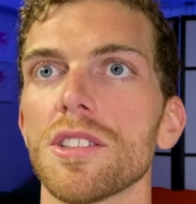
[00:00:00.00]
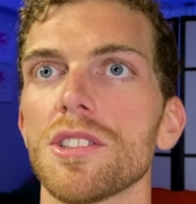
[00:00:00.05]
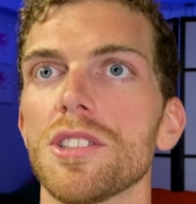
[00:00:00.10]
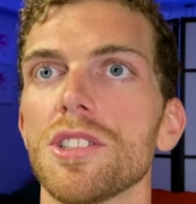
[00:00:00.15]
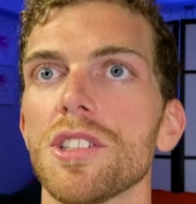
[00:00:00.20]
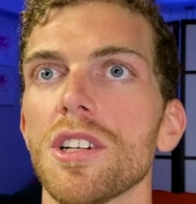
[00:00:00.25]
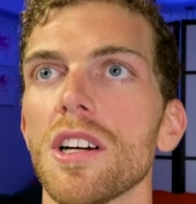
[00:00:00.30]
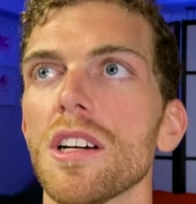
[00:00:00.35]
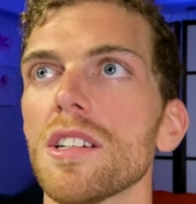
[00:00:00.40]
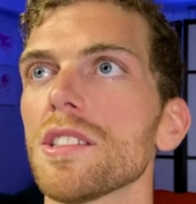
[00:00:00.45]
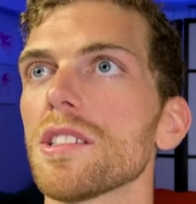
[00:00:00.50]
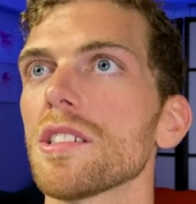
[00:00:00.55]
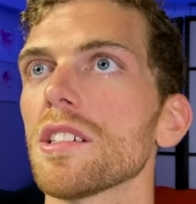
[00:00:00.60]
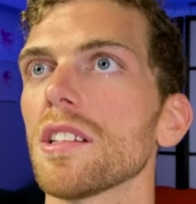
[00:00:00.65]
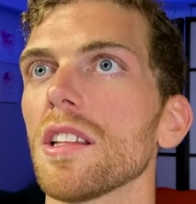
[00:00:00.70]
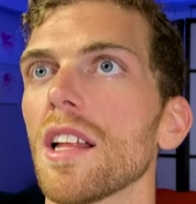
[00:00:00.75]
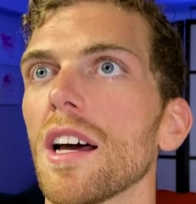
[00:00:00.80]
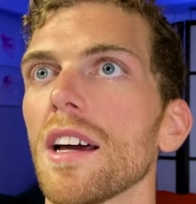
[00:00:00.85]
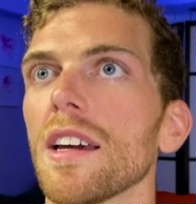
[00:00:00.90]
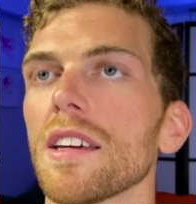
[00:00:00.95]
just
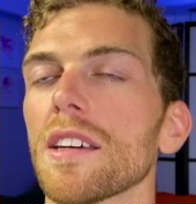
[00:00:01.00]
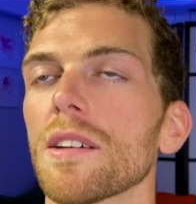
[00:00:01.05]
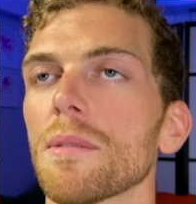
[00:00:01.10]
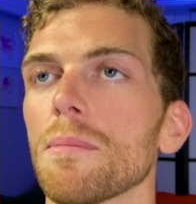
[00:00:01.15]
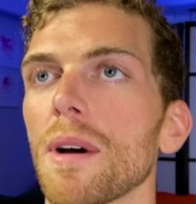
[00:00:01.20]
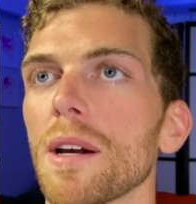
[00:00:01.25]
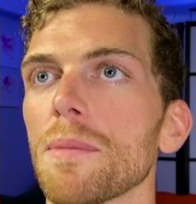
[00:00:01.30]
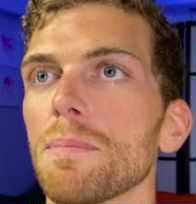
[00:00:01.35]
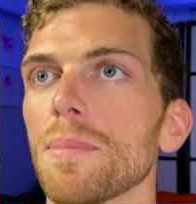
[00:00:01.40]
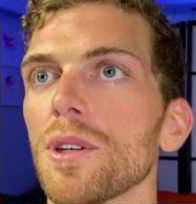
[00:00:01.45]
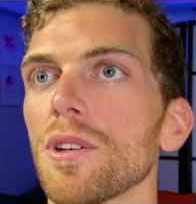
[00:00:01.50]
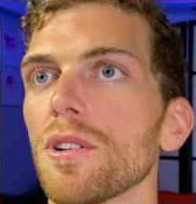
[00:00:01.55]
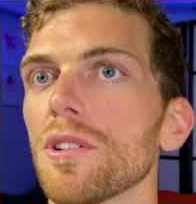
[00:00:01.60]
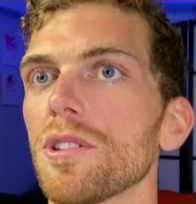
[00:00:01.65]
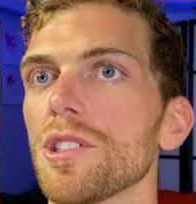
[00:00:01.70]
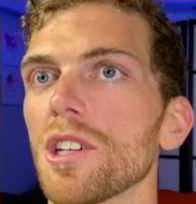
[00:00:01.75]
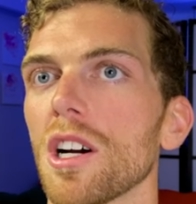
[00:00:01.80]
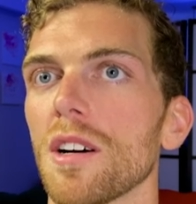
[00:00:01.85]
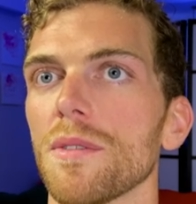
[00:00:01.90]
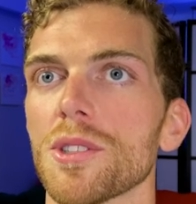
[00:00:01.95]
like my pure
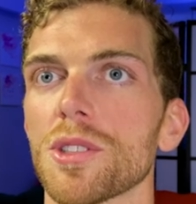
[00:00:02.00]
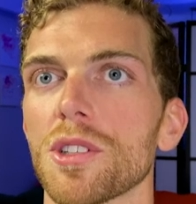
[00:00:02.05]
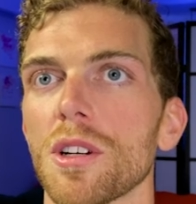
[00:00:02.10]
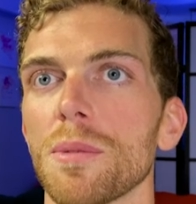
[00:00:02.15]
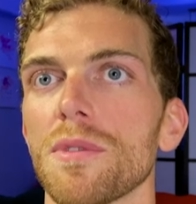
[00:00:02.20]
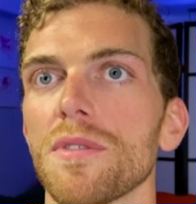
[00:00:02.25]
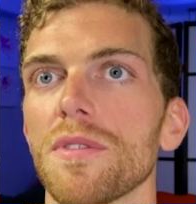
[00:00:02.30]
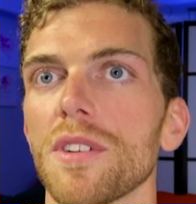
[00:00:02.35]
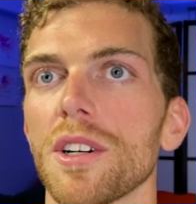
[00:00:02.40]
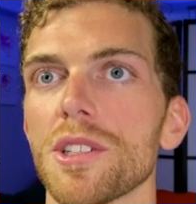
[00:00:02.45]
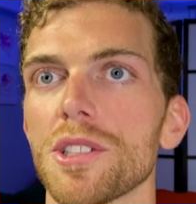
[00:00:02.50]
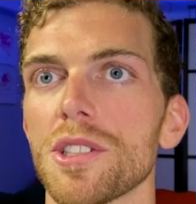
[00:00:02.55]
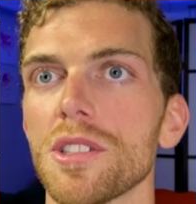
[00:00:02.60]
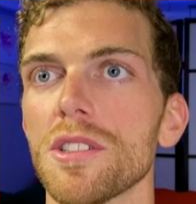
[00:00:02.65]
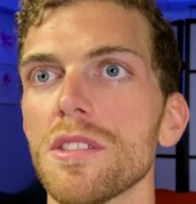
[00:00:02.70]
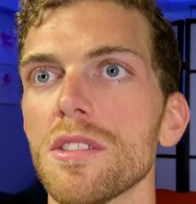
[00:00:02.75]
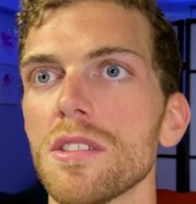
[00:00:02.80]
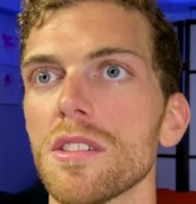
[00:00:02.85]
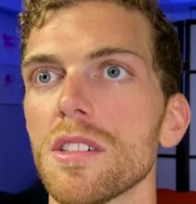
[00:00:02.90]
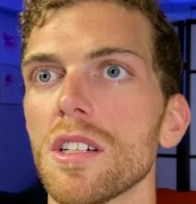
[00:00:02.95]
JavaScript
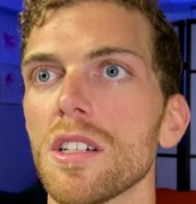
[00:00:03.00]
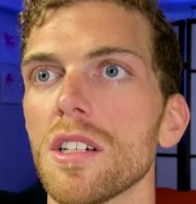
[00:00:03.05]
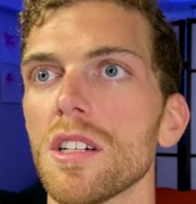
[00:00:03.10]
version,